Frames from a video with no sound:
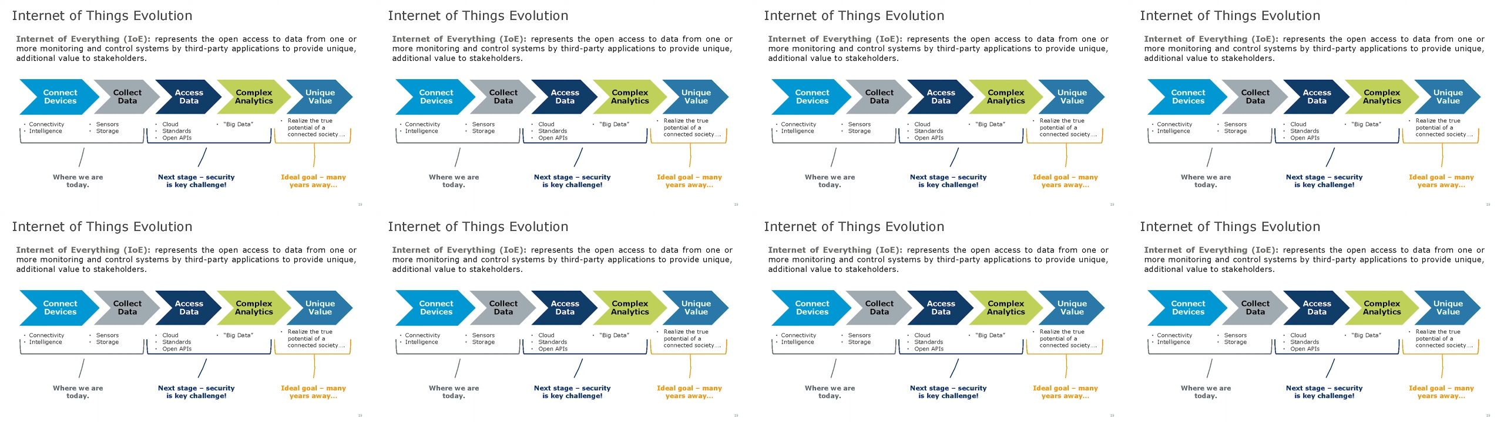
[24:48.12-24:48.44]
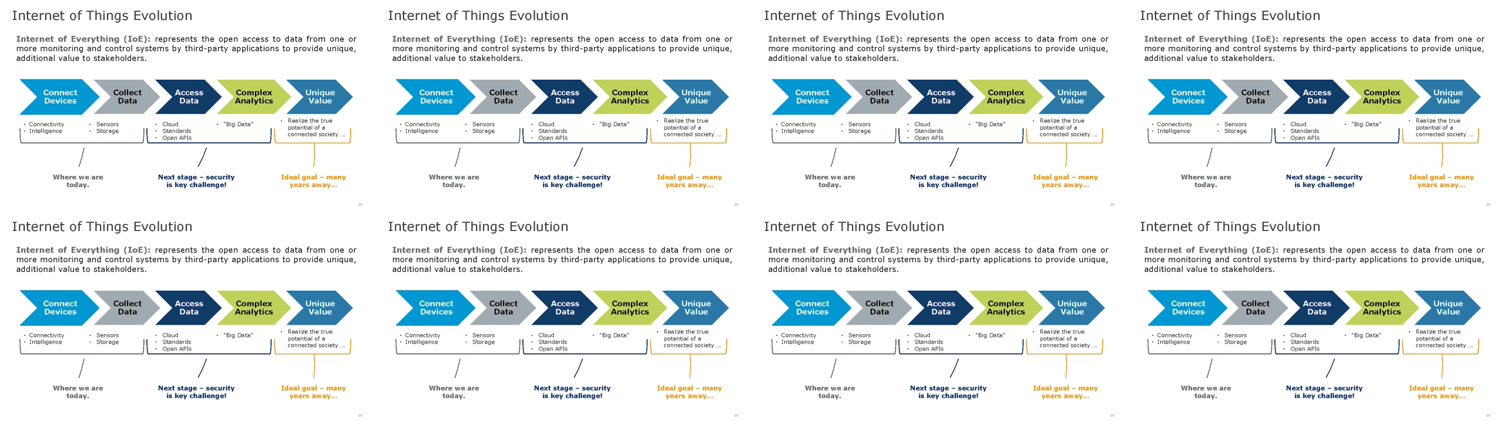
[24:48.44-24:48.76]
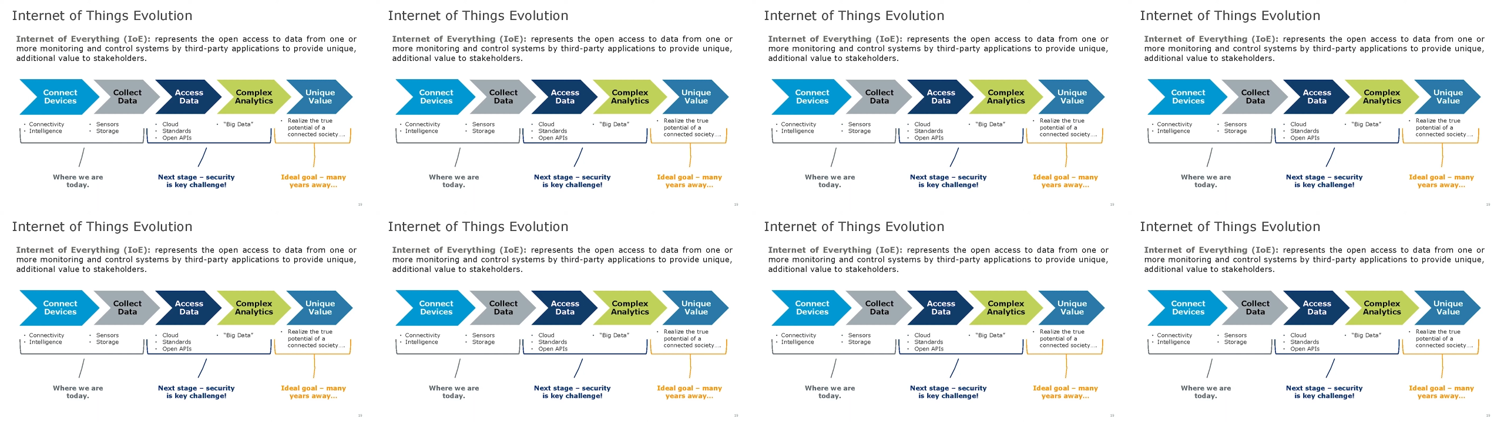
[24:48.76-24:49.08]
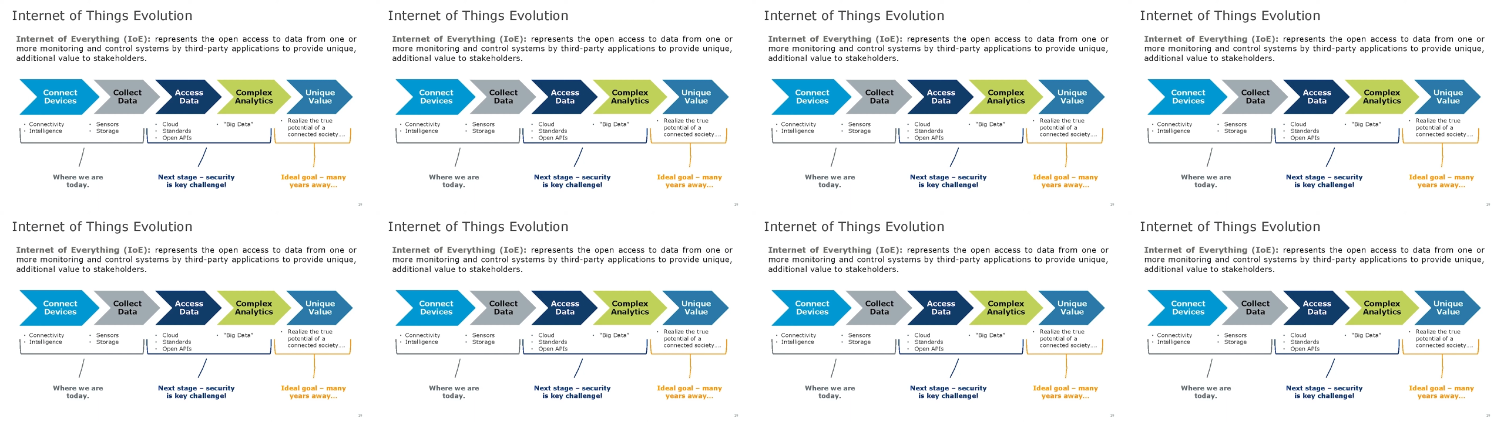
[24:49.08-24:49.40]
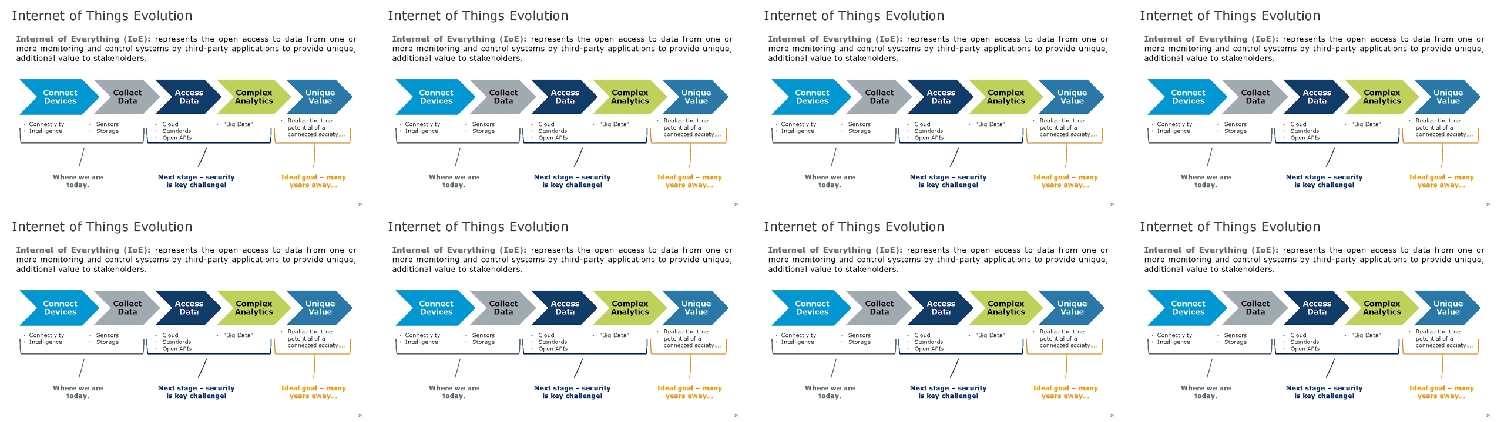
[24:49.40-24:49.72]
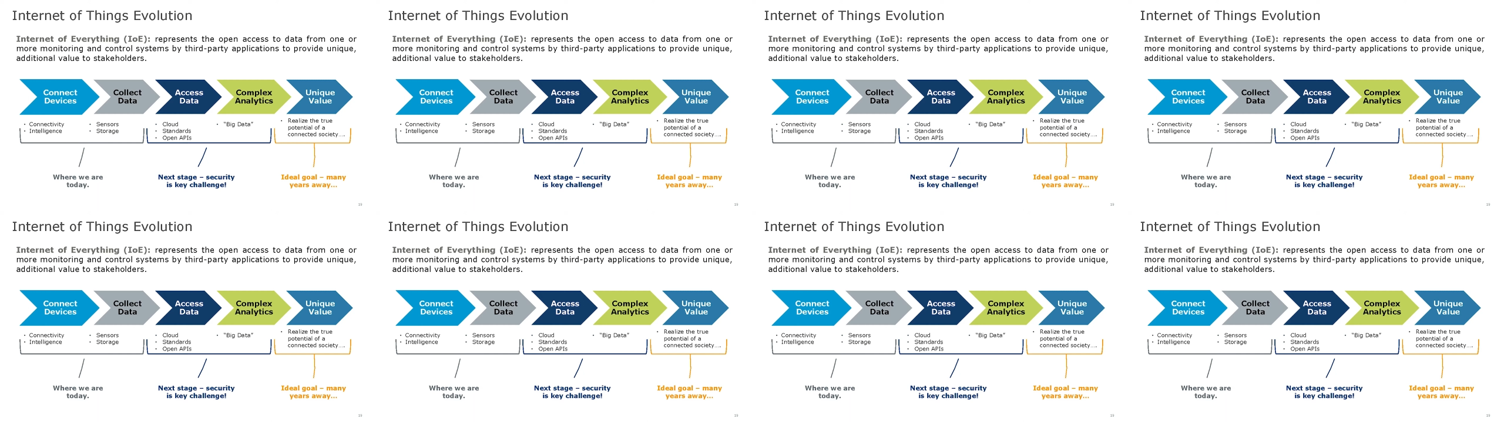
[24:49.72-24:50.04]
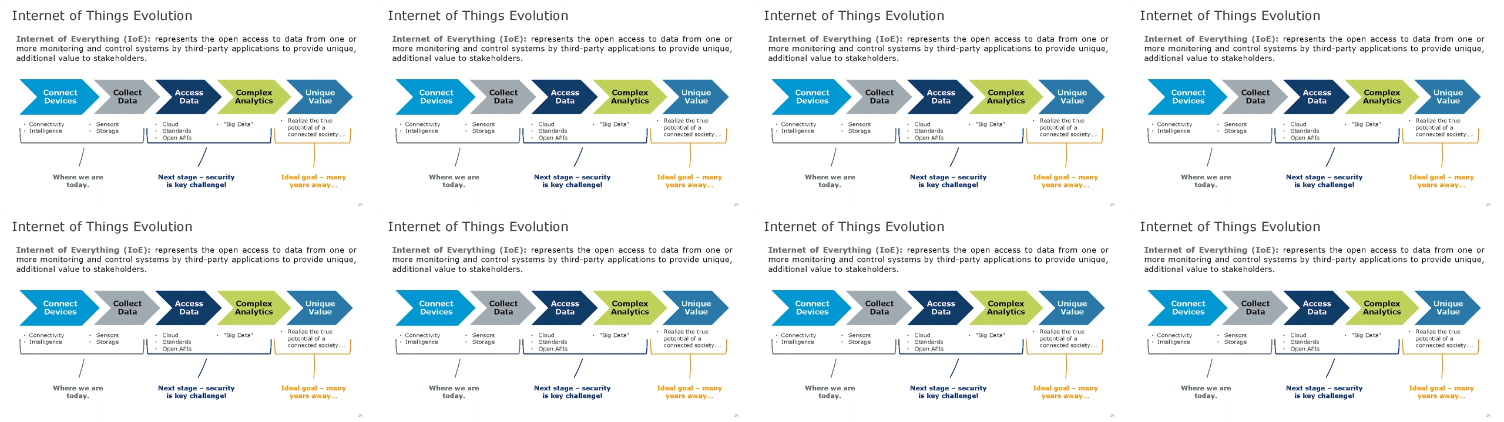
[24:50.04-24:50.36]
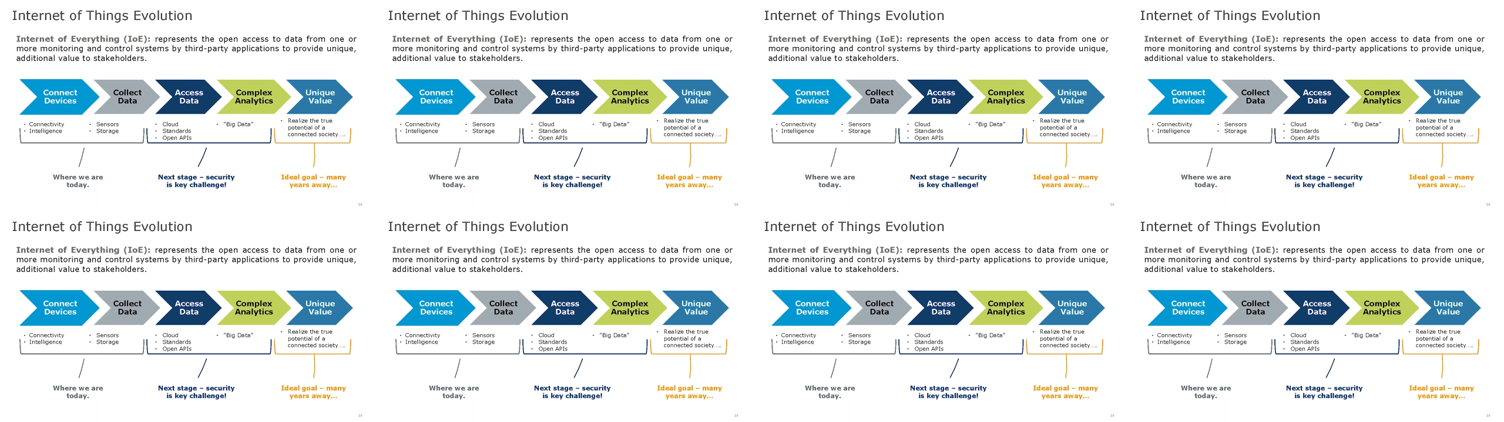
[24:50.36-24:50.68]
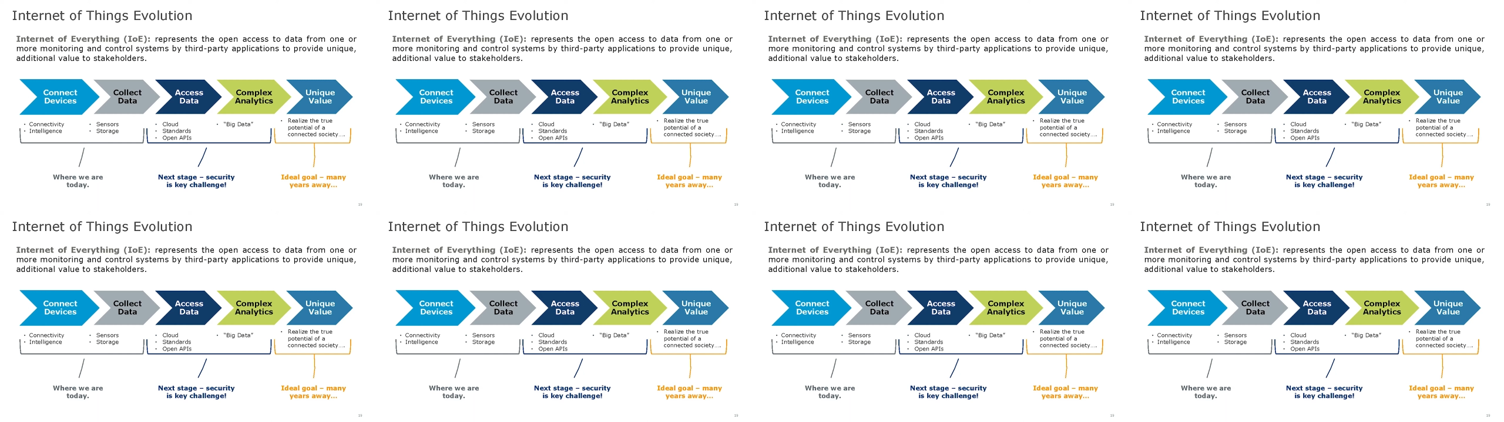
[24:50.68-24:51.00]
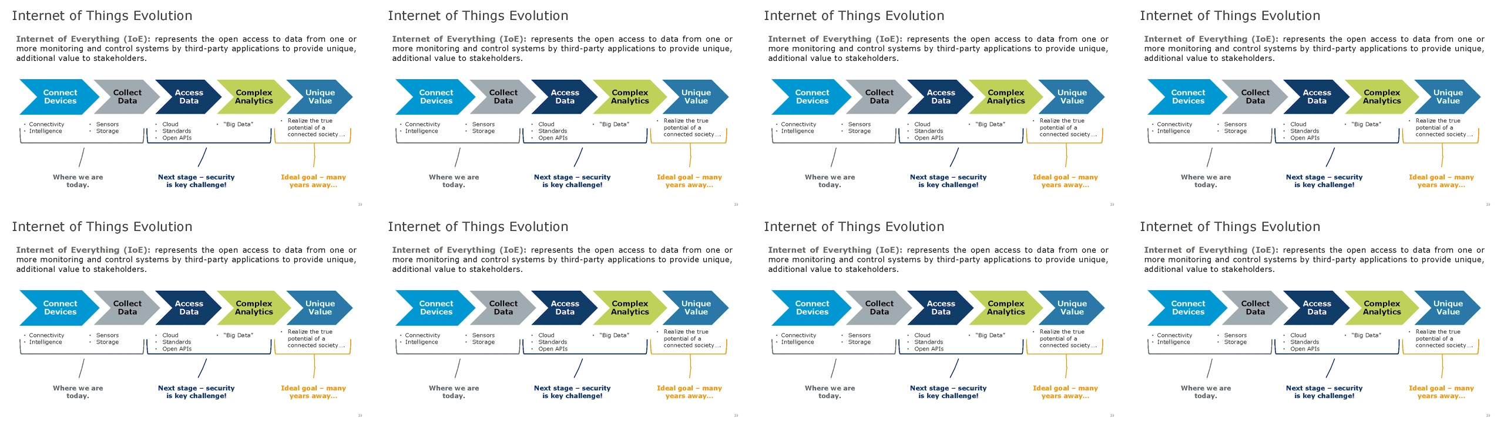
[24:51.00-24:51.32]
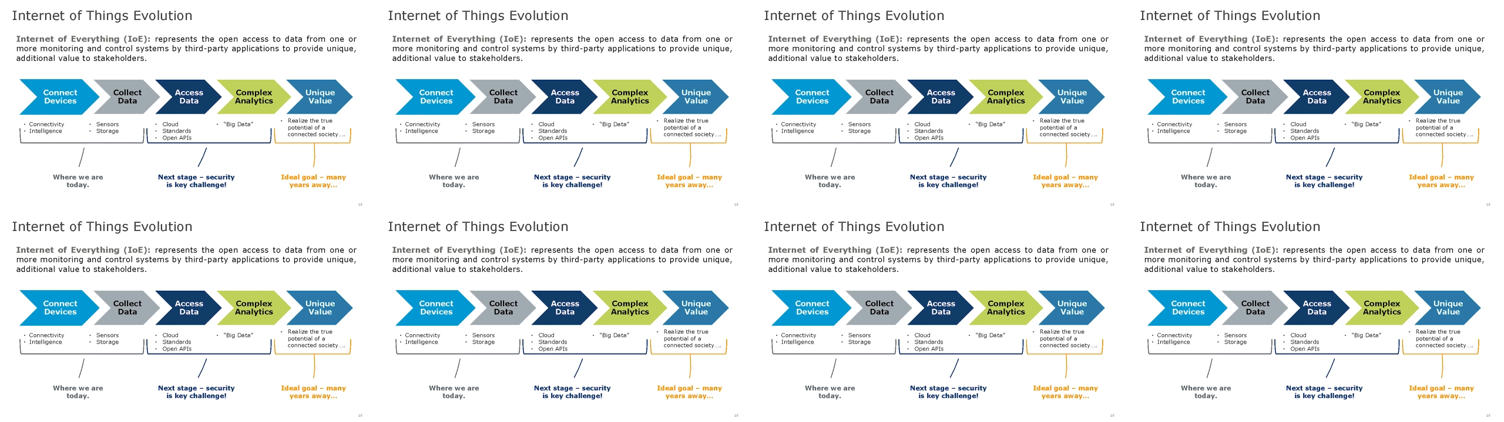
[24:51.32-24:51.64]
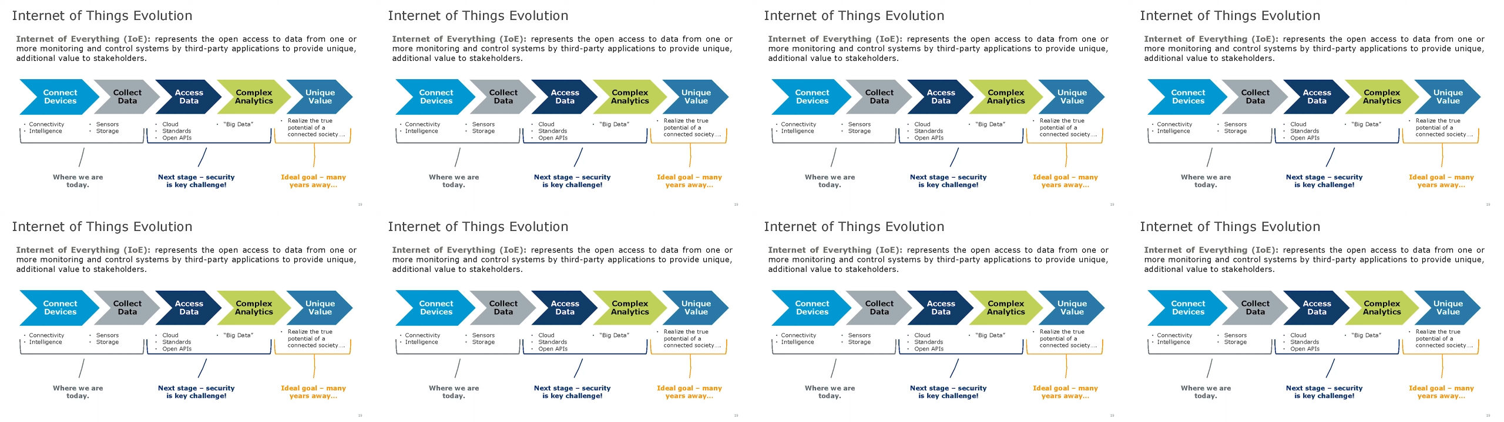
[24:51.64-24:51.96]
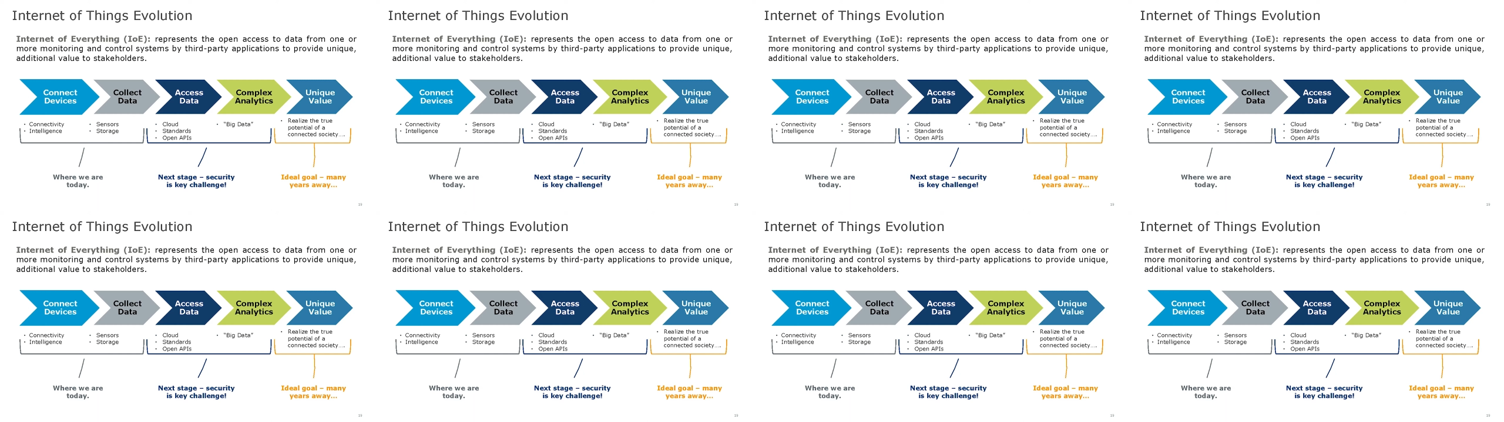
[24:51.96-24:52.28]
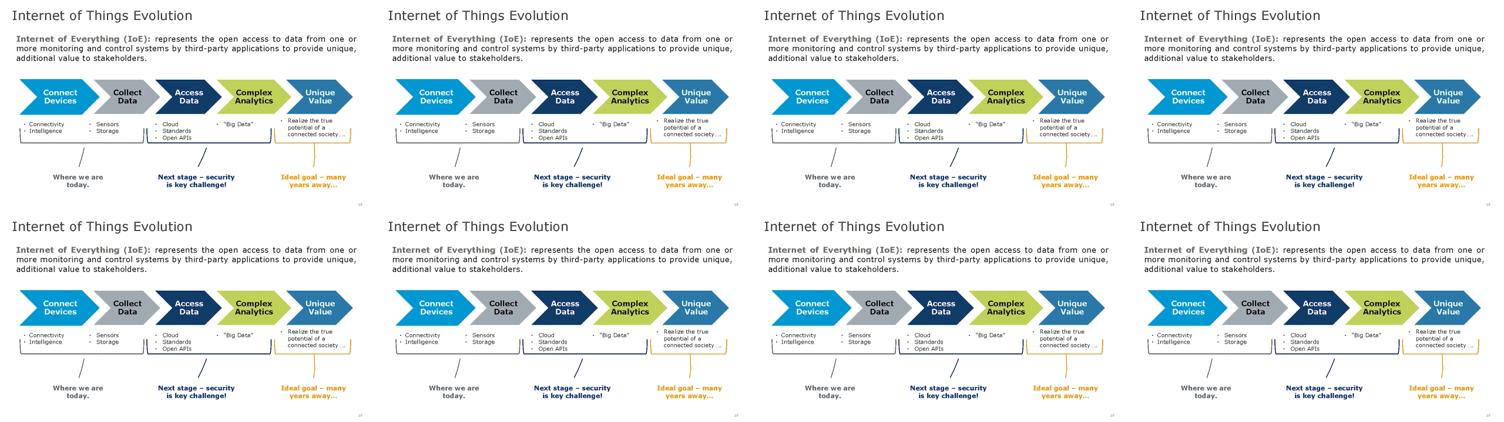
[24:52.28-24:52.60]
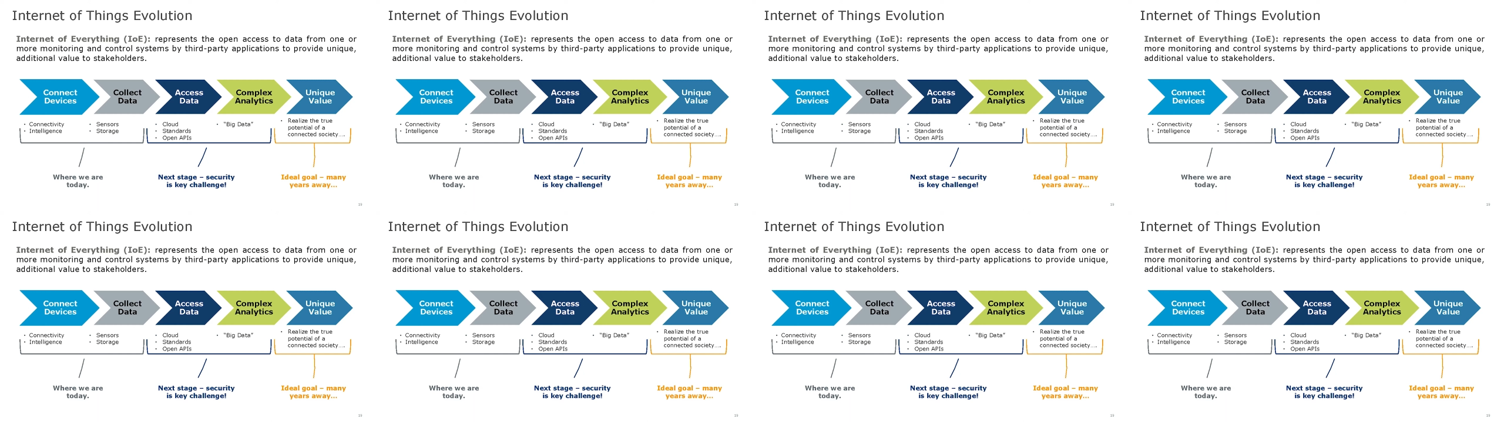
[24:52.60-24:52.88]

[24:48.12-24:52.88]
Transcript: (no speaker visible)